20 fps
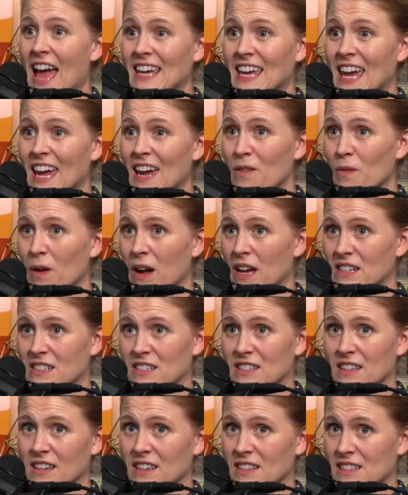I can't
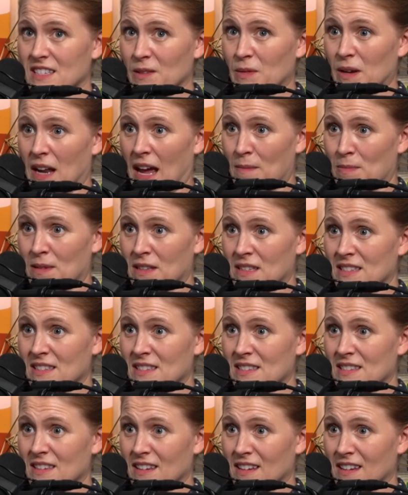wait to see what
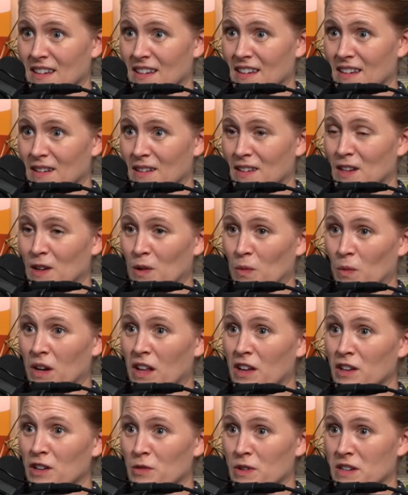happens,
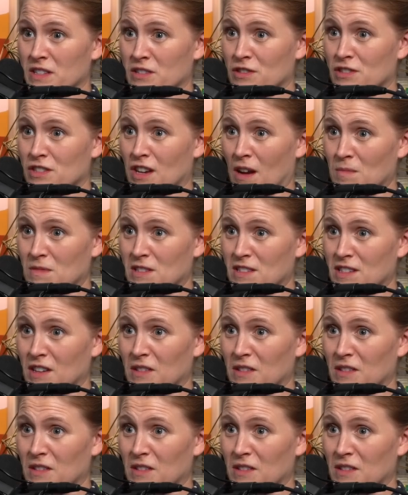what all your research comes